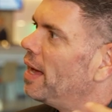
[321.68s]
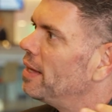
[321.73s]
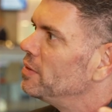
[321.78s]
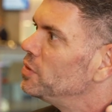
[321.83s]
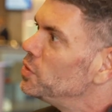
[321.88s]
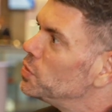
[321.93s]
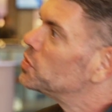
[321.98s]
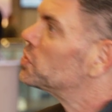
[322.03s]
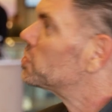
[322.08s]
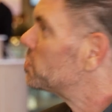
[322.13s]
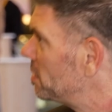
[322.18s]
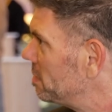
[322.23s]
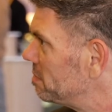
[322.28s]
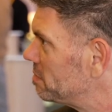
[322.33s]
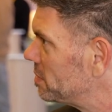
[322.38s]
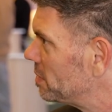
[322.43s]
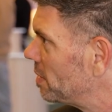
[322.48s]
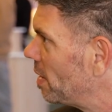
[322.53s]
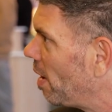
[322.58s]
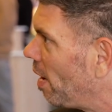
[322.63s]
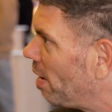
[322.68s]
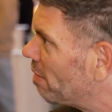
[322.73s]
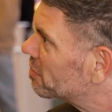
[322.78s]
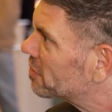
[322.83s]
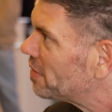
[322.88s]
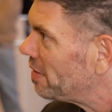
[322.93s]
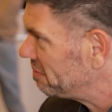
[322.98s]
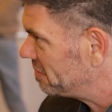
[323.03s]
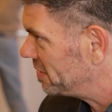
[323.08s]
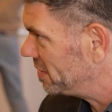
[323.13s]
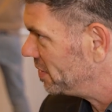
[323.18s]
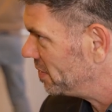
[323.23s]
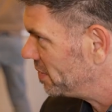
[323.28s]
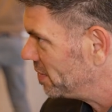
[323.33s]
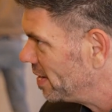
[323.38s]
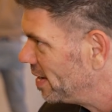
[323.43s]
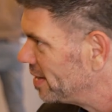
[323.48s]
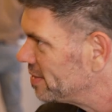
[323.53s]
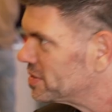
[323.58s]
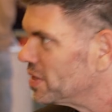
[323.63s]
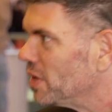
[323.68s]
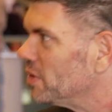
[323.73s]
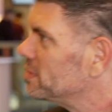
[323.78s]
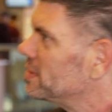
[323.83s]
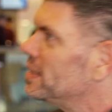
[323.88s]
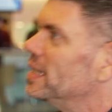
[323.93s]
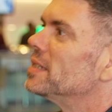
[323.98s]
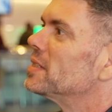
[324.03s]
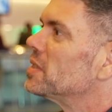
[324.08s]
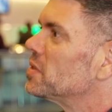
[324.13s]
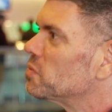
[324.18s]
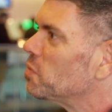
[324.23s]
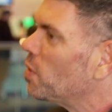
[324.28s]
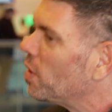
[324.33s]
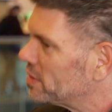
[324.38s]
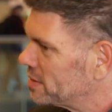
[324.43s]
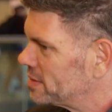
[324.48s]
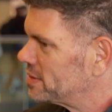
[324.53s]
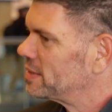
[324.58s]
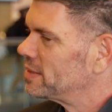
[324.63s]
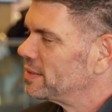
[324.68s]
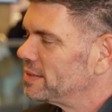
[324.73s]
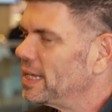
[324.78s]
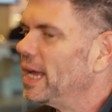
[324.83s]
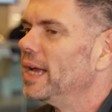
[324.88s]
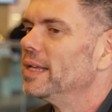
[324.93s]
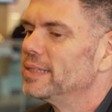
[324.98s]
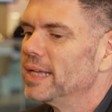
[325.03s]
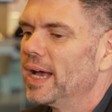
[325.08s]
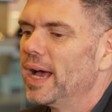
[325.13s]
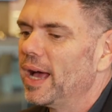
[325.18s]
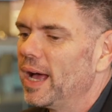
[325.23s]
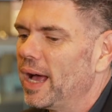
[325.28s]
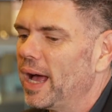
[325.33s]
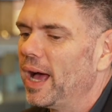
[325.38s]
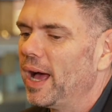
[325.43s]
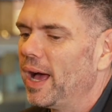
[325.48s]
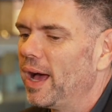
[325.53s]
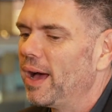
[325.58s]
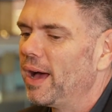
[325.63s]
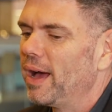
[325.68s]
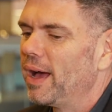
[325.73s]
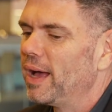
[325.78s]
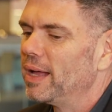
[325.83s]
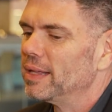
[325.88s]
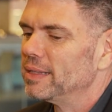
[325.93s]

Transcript: new streams of revenue. So this is what the the, uh,